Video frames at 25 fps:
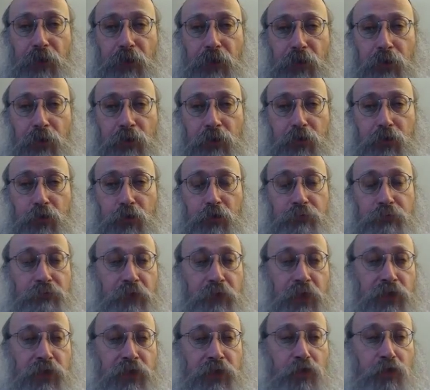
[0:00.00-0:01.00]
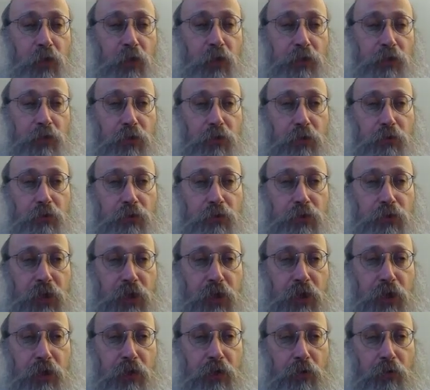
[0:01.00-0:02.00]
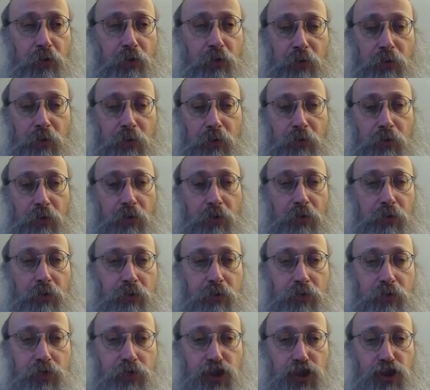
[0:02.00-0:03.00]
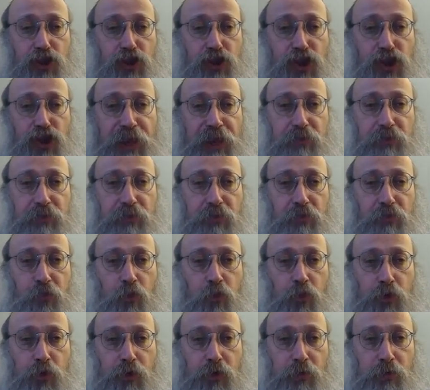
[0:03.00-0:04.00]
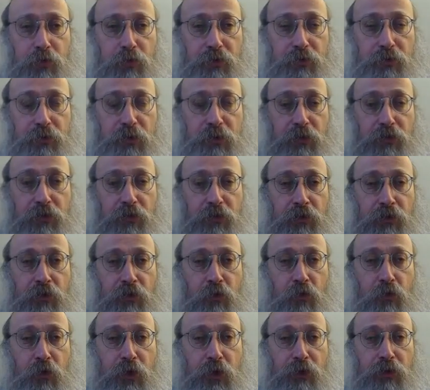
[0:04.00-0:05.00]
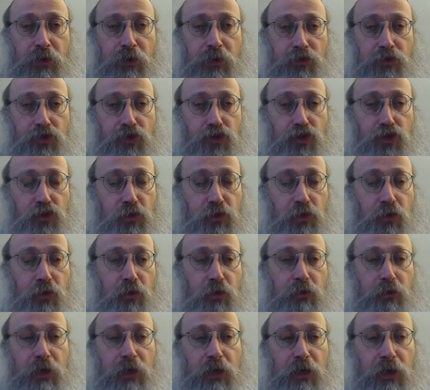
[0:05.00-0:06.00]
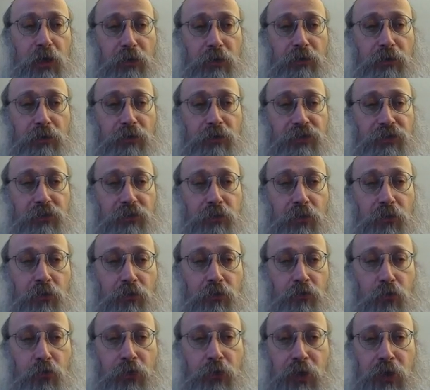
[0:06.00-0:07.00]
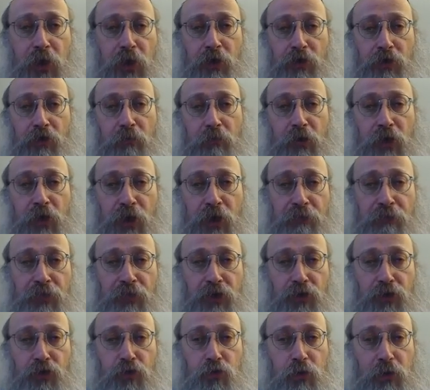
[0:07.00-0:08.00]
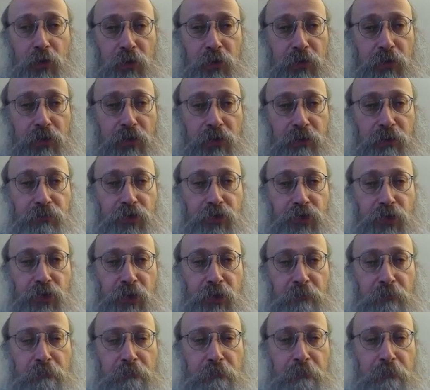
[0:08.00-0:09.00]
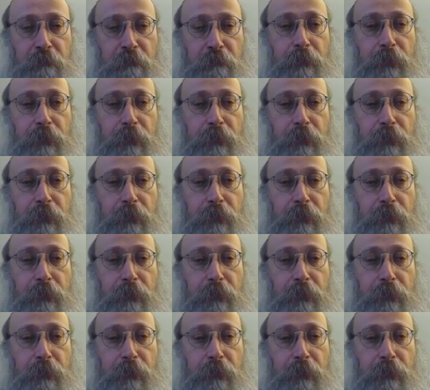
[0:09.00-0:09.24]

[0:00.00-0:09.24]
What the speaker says: Also, if anyone knows how the chat works, that in a way that it should go down on its own without me having to click every time,